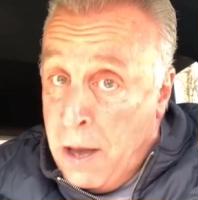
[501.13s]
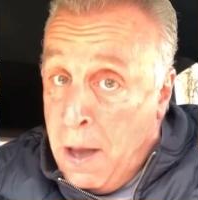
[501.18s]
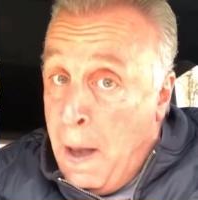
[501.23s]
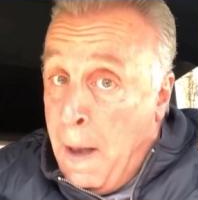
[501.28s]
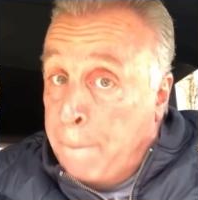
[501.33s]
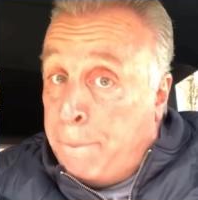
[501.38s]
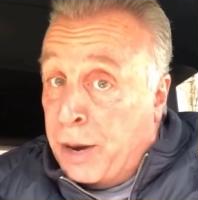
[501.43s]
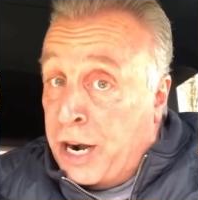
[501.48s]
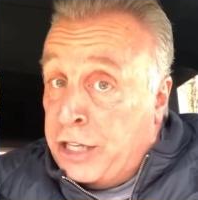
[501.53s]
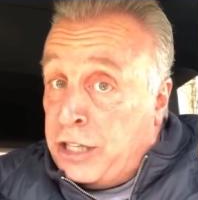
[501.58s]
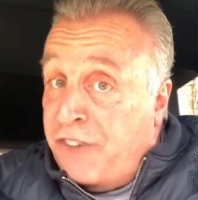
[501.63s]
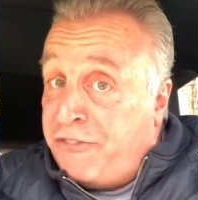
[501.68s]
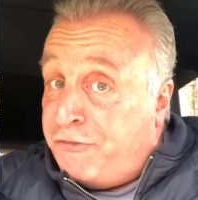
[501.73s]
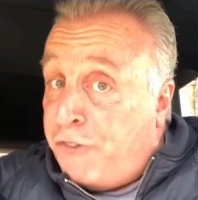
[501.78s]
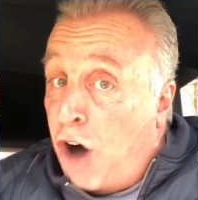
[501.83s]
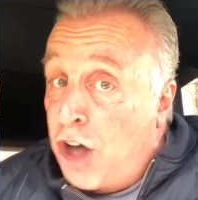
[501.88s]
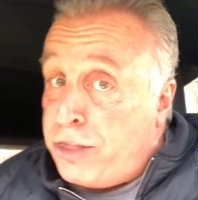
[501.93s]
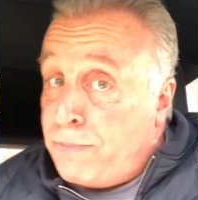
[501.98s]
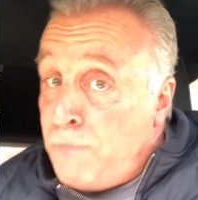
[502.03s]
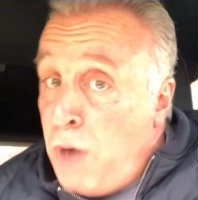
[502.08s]
but in the
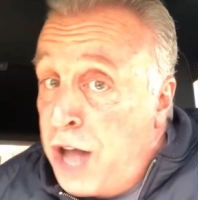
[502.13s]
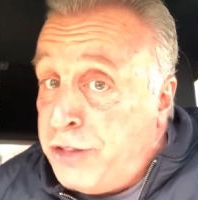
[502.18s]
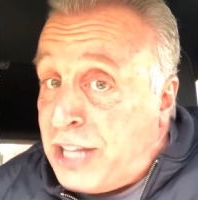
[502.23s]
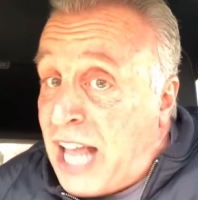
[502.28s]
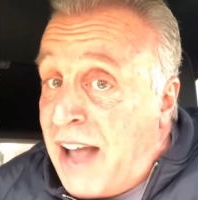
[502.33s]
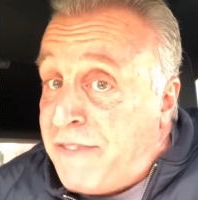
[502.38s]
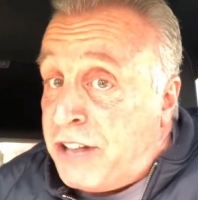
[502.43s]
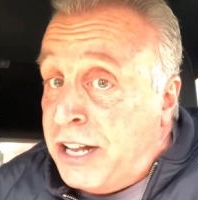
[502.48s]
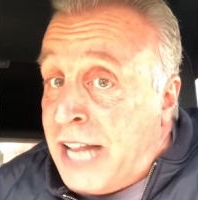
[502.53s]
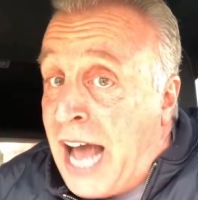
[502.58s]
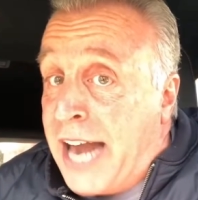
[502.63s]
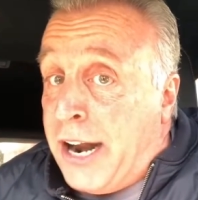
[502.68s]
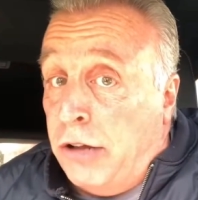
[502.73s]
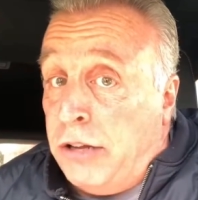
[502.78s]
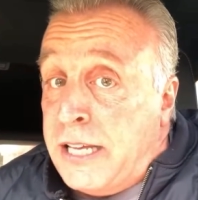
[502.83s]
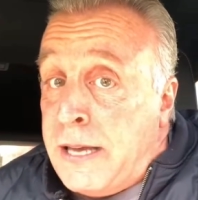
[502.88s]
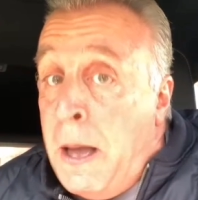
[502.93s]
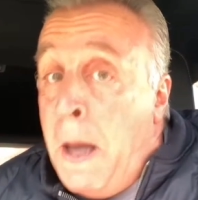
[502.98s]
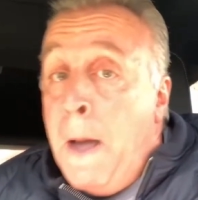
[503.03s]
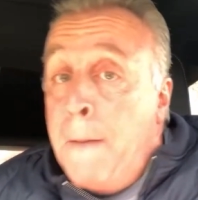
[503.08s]
4th month they have to not
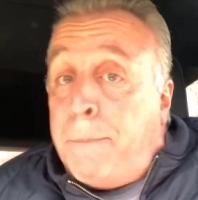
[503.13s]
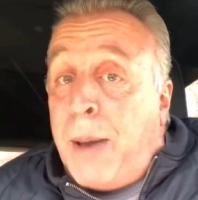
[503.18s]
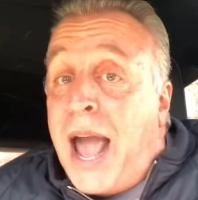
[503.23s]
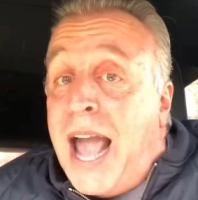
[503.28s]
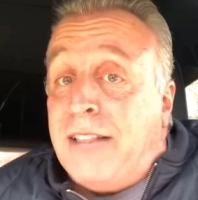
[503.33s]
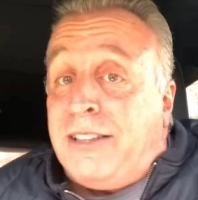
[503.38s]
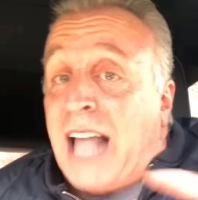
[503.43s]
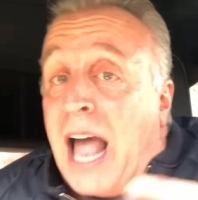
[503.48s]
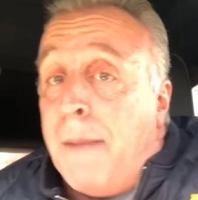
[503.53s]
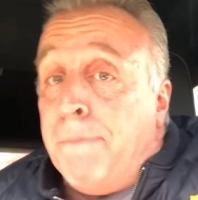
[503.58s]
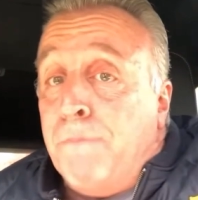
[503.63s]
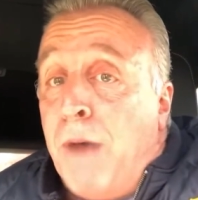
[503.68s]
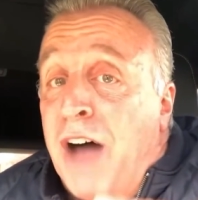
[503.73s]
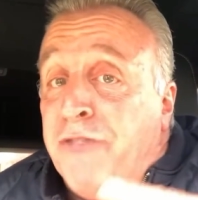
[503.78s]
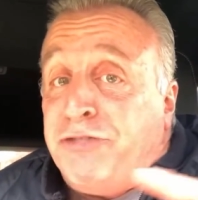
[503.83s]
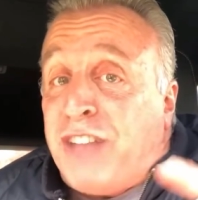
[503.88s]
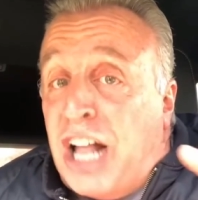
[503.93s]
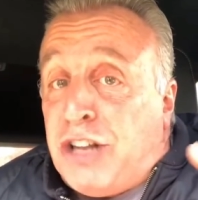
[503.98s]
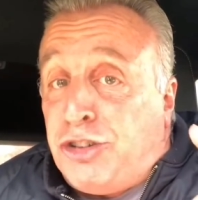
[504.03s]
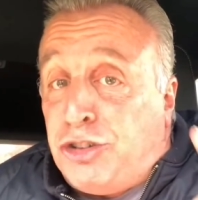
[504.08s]
only pay that month
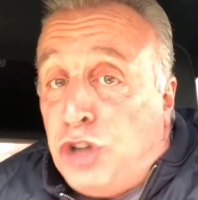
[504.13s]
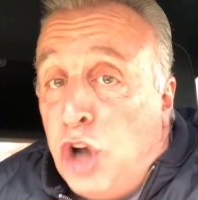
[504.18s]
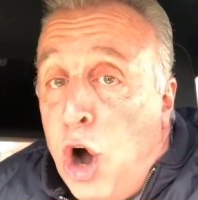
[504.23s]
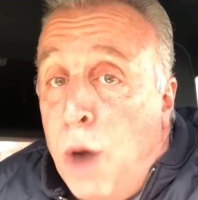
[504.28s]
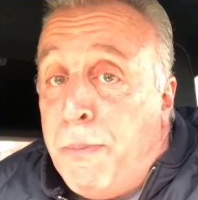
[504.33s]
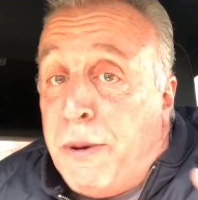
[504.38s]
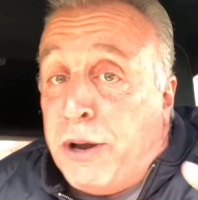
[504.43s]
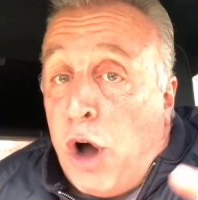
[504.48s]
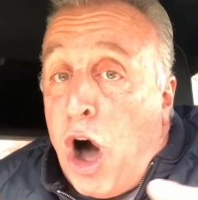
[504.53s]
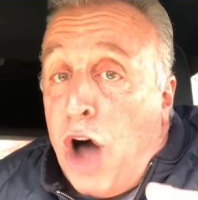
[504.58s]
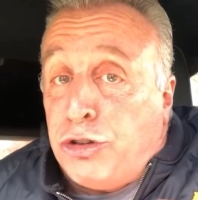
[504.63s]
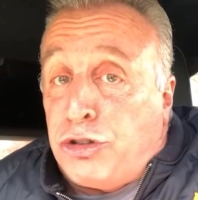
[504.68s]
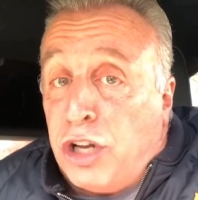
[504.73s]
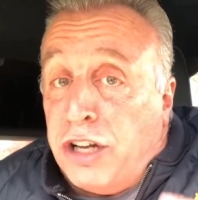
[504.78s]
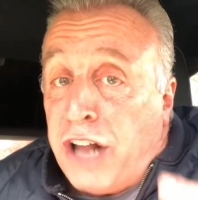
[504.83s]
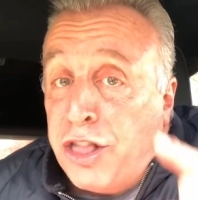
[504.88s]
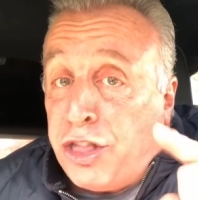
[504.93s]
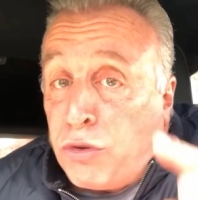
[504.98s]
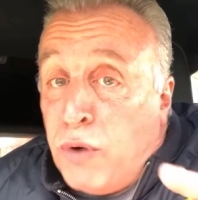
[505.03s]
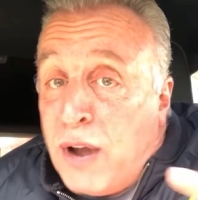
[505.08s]
that's due, but also
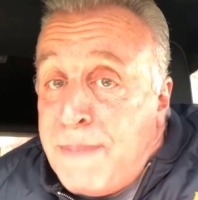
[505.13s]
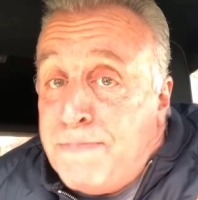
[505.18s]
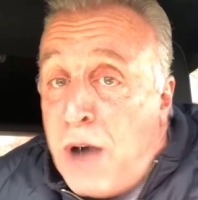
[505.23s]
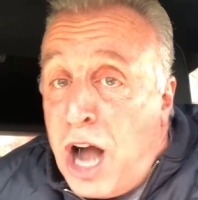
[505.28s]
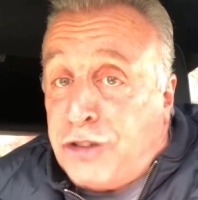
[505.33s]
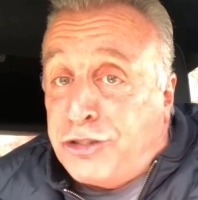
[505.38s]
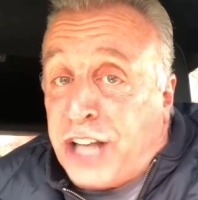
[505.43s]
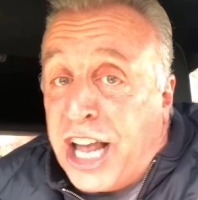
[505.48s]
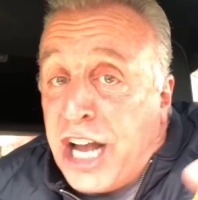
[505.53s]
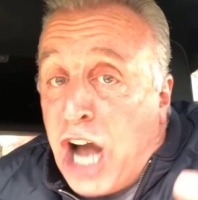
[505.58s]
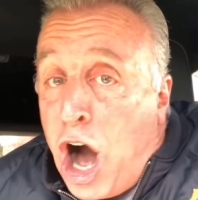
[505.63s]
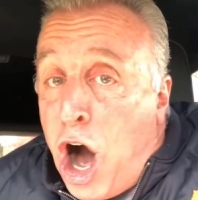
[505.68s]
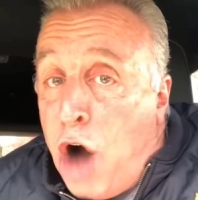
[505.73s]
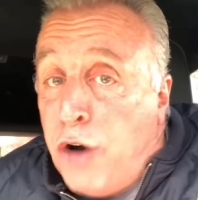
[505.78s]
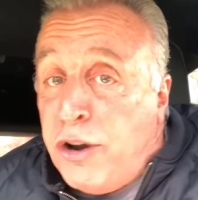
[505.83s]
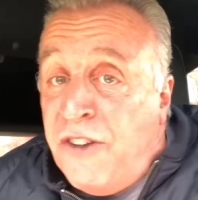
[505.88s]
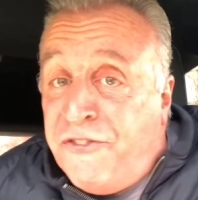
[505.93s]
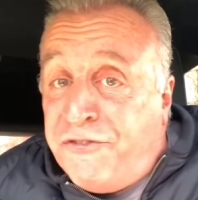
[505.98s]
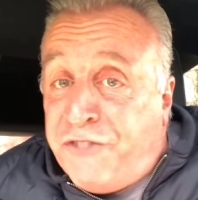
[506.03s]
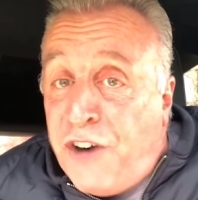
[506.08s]
the 3 months they
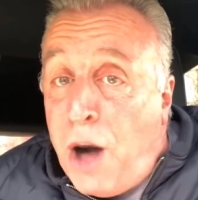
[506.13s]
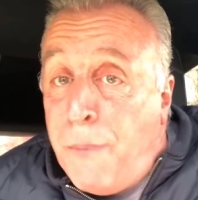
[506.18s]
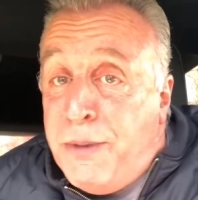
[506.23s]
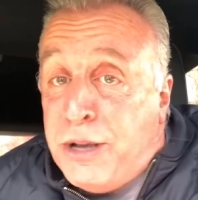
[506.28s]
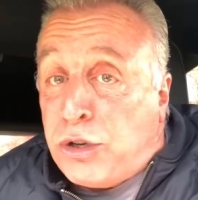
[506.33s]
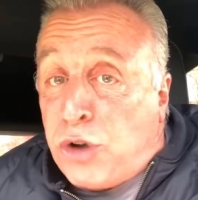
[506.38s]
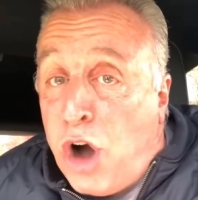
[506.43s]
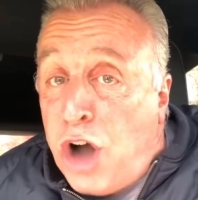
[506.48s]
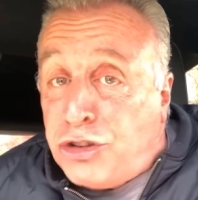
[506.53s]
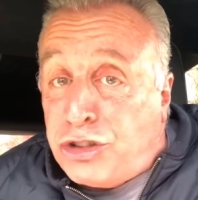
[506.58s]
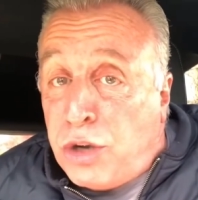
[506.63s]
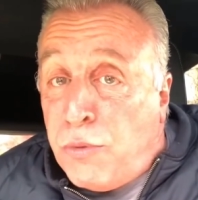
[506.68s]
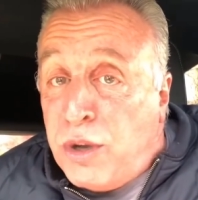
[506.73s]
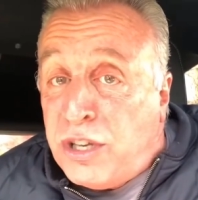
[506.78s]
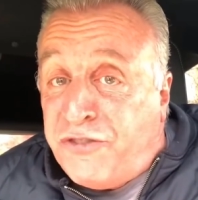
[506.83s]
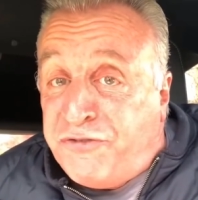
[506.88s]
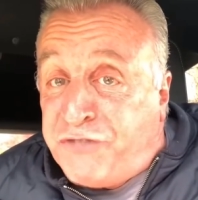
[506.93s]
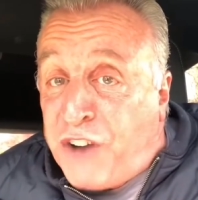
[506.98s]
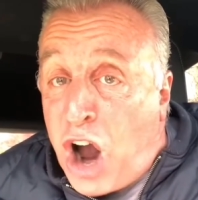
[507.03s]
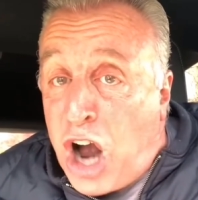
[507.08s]
owed in full because it was
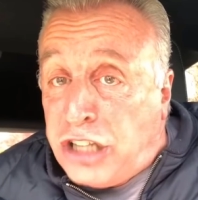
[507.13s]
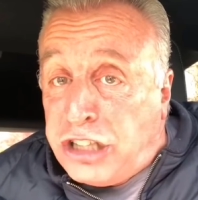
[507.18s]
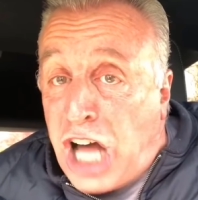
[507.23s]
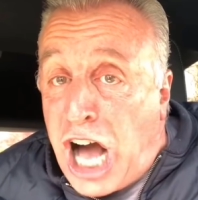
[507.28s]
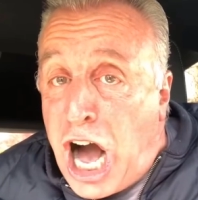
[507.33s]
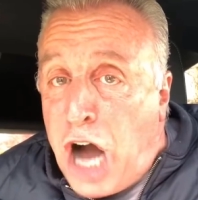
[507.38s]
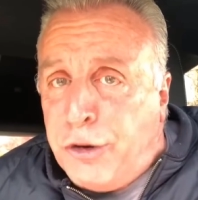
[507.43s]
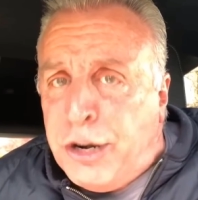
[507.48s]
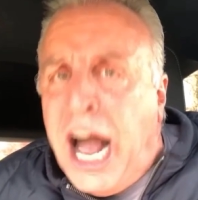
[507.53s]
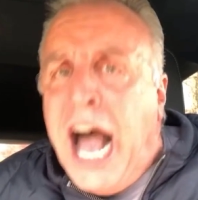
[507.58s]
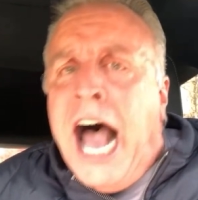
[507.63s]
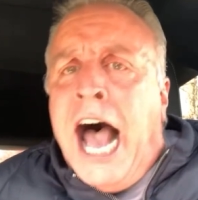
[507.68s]
furloughed?